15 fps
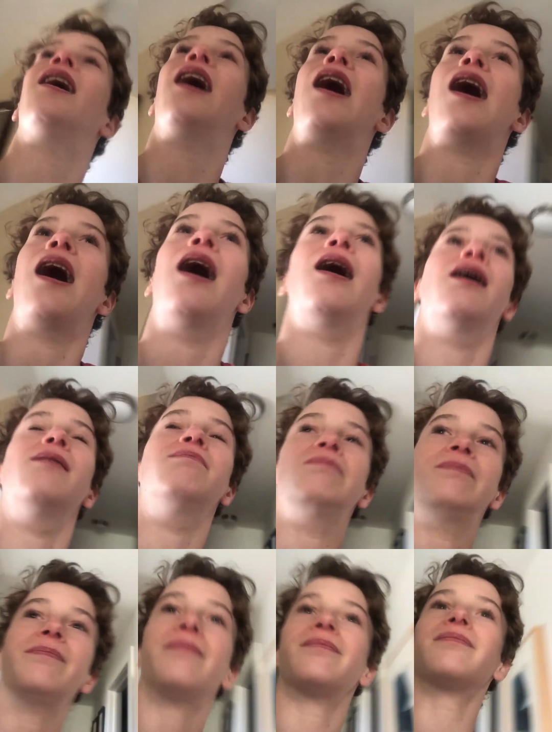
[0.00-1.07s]
I
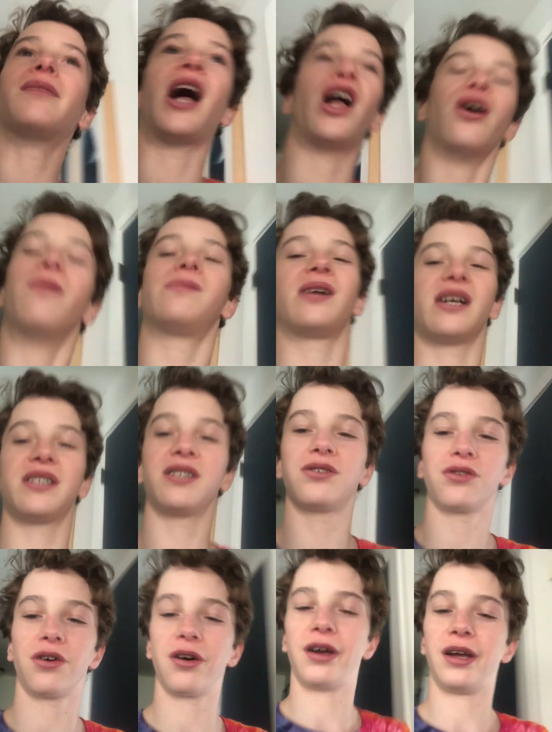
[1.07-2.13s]
hope you guys
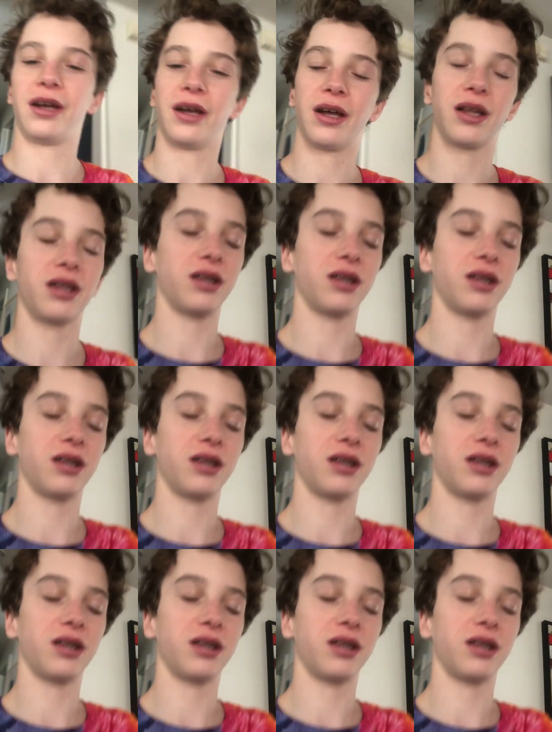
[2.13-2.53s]
enjoy